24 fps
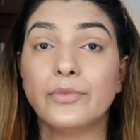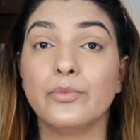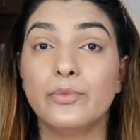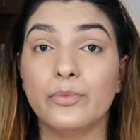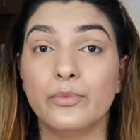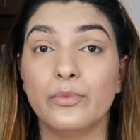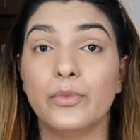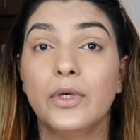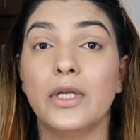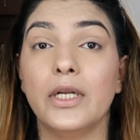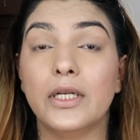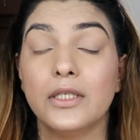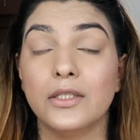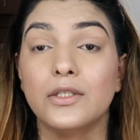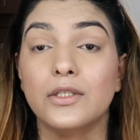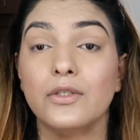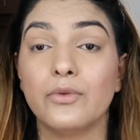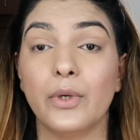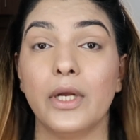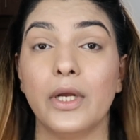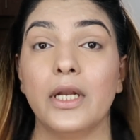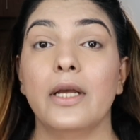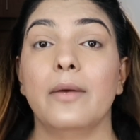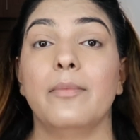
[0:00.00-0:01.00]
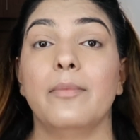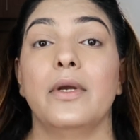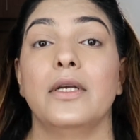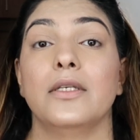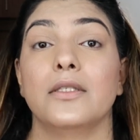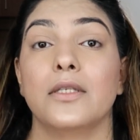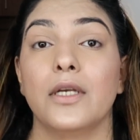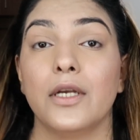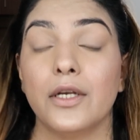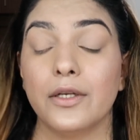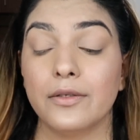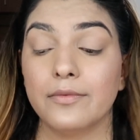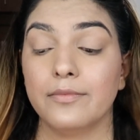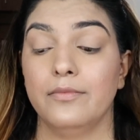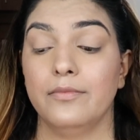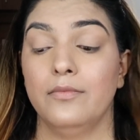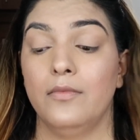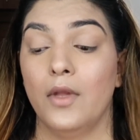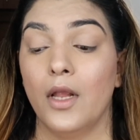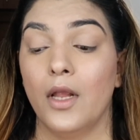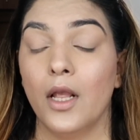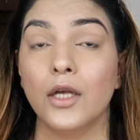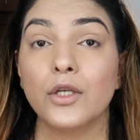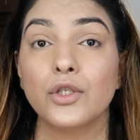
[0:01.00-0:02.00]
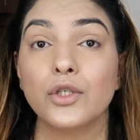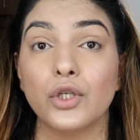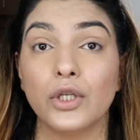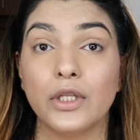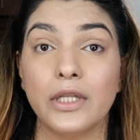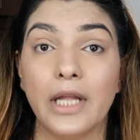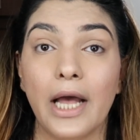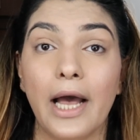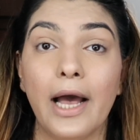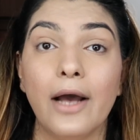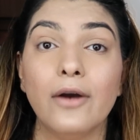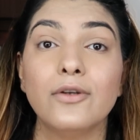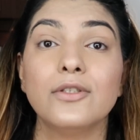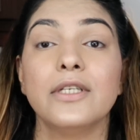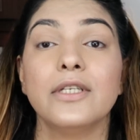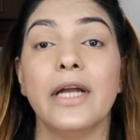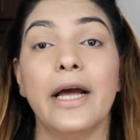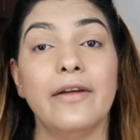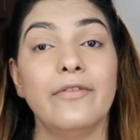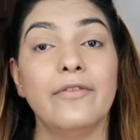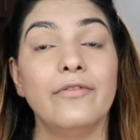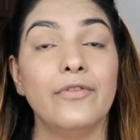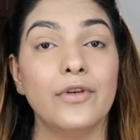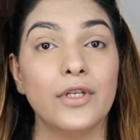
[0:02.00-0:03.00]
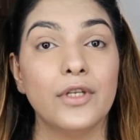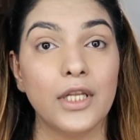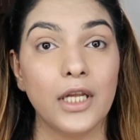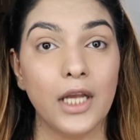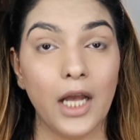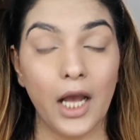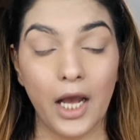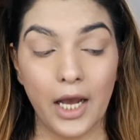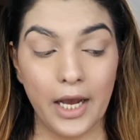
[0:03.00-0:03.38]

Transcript: but it's really amazing. So now time for the